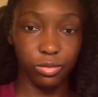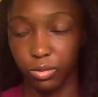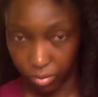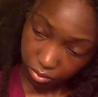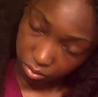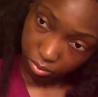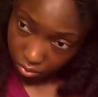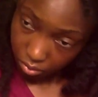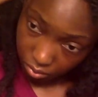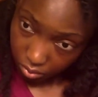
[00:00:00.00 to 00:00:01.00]
going to be
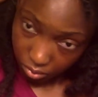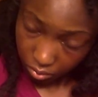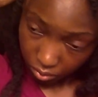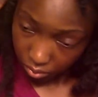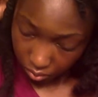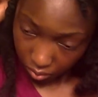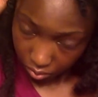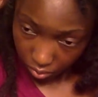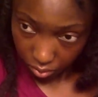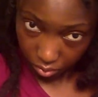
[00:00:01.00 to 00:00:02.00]
crocheted at
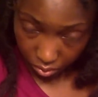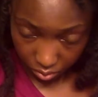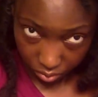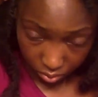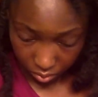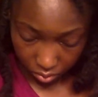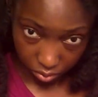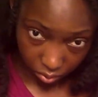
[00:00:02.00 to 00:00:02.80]
all. They're going to